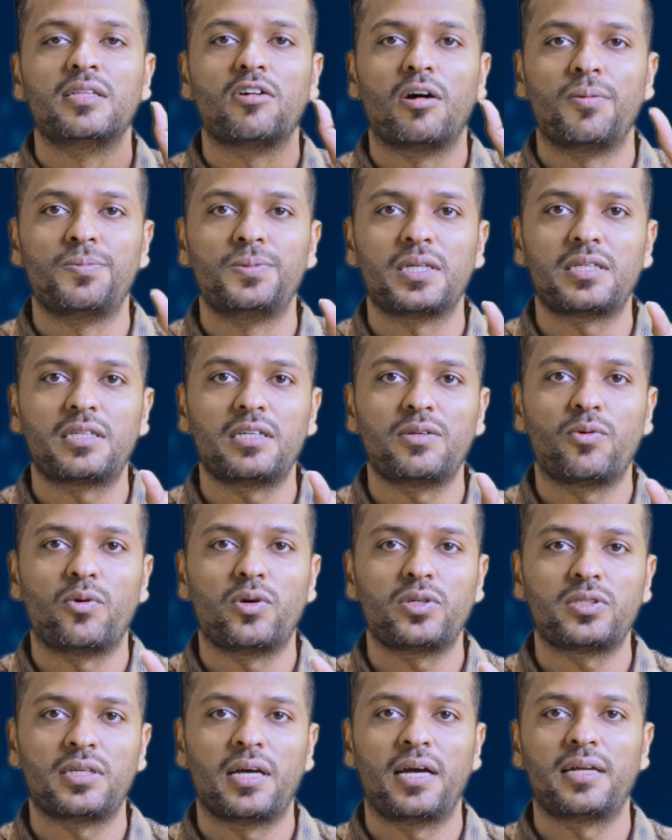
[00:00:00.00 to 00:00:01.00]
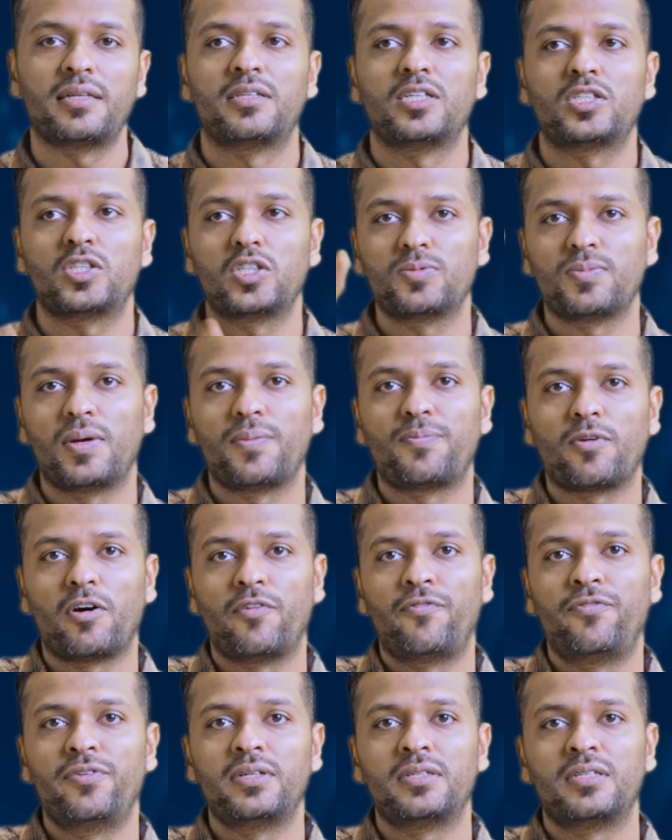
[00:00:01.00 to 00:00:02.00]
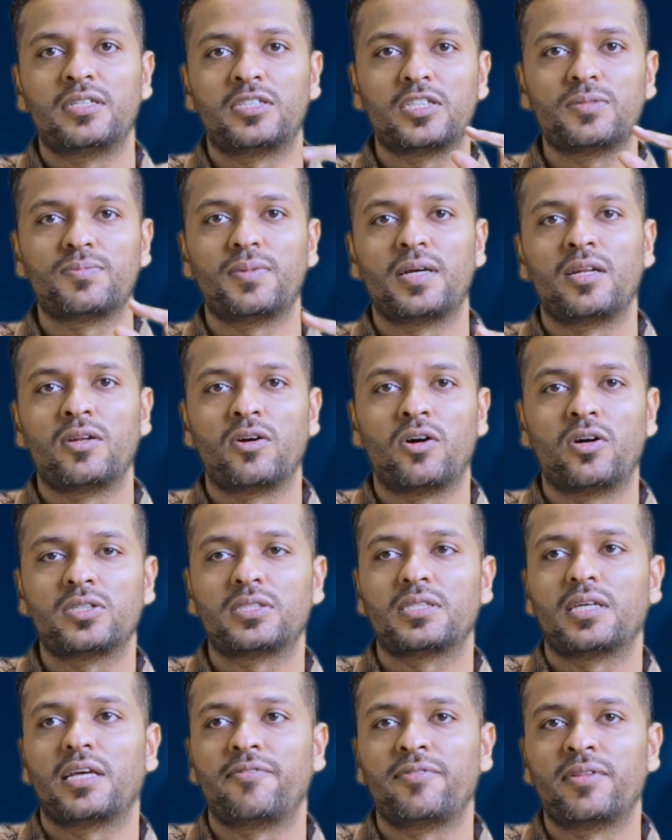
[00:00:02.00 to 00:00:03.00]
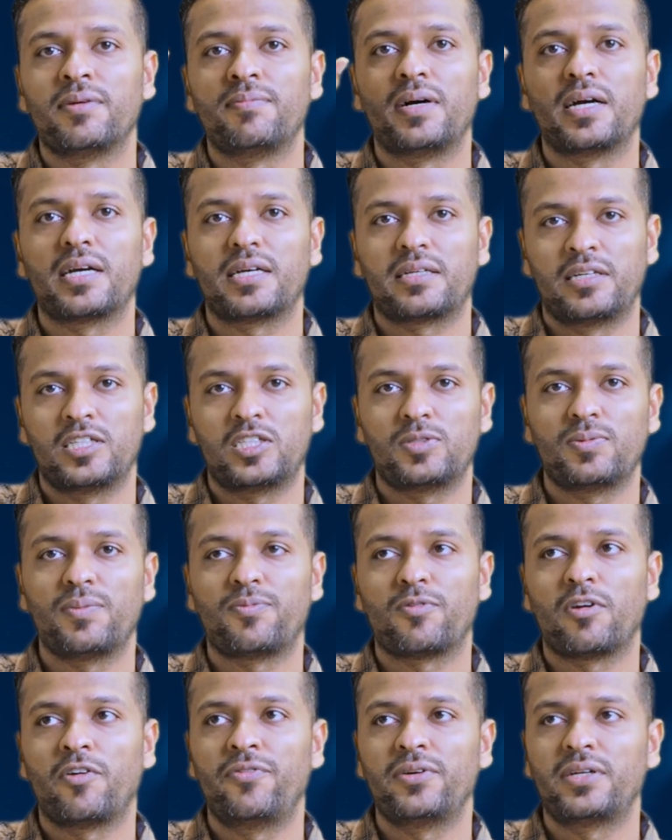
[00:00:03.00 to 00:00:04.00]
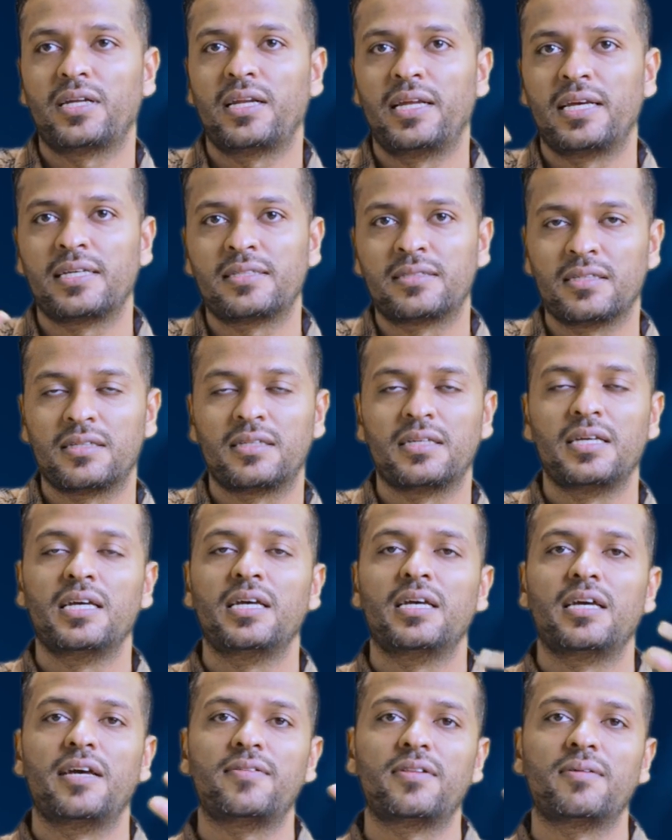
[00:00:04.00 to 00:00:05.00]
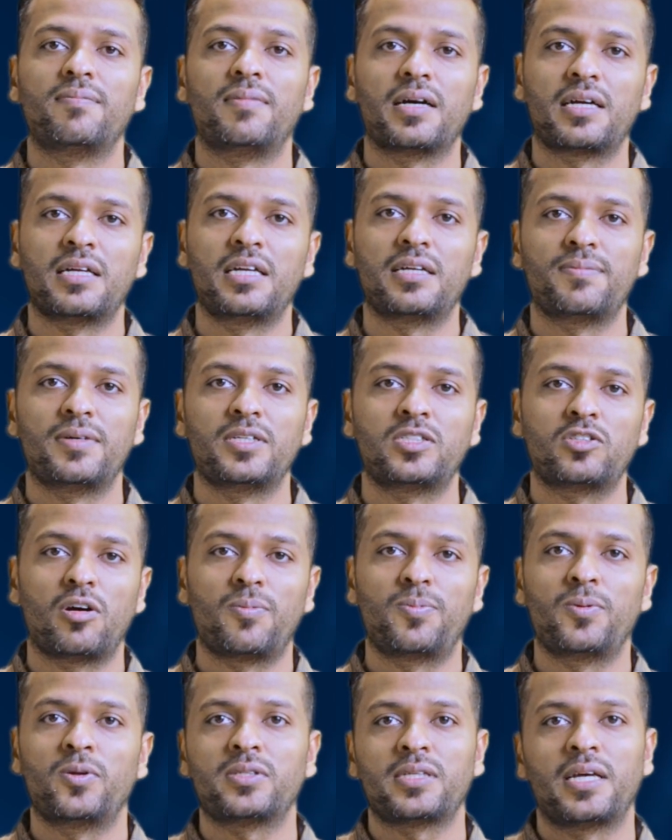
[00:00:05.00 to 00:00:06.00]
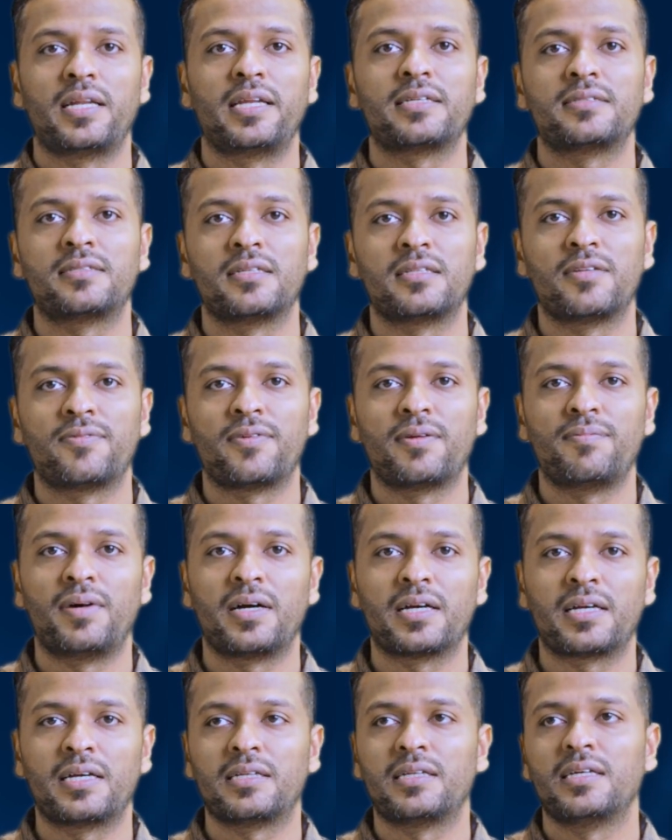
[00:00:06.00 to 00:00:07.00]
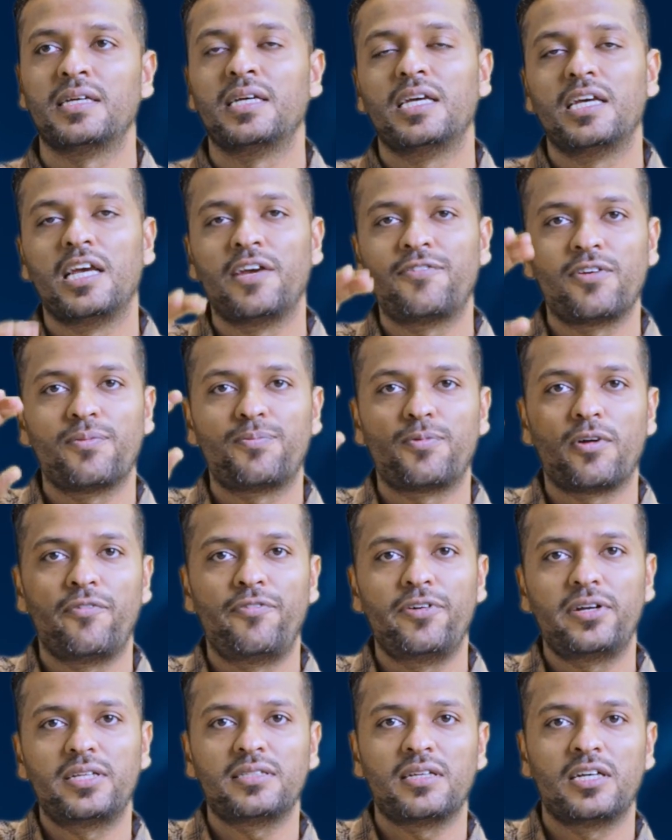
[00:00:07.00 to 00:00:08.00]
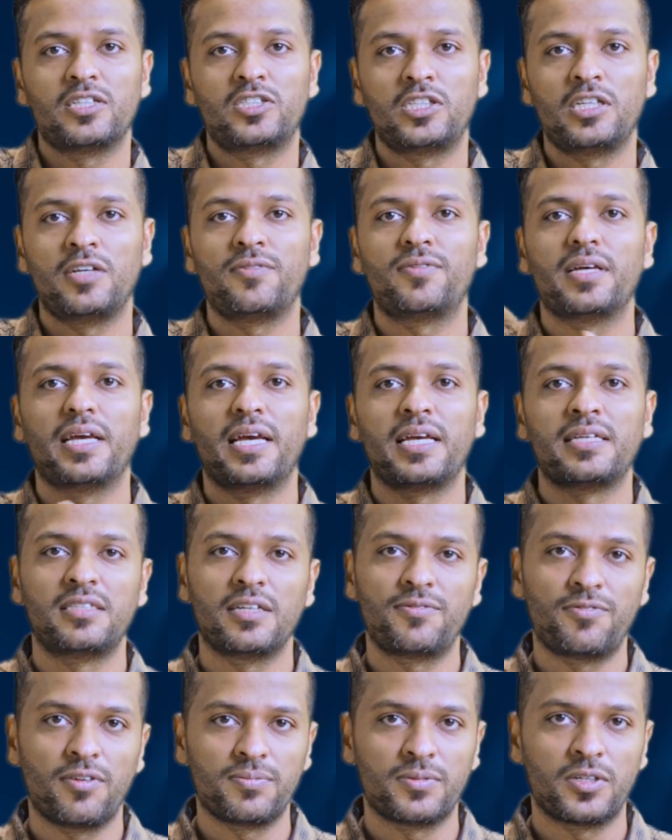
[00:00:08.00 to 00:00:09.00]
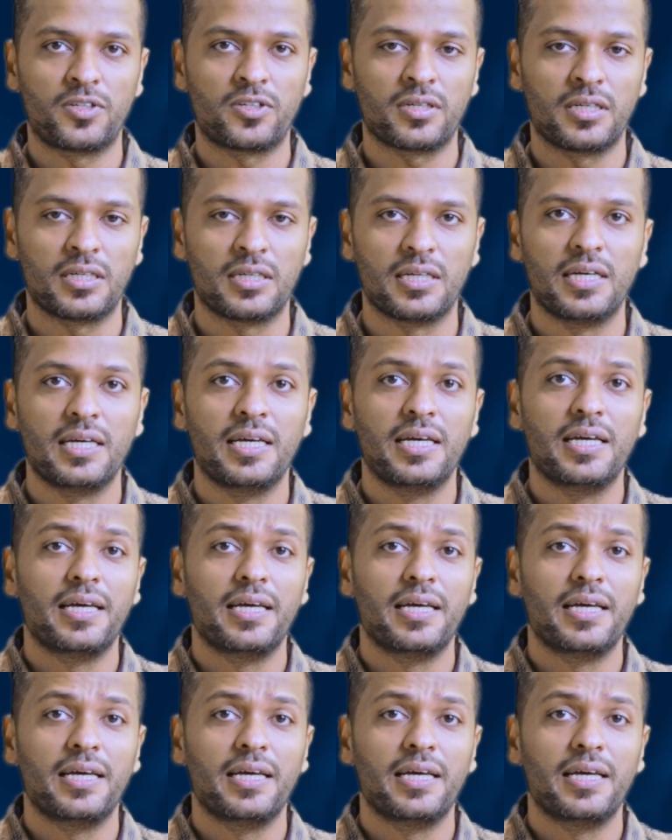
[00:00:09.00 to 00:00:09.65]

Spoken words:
The objective was that this is my profit, this is my loss. If the market hits my profit, I'll exit. If the market hits my stop loss, I'll exit from the market. If your profit is achieved, exit from the trade.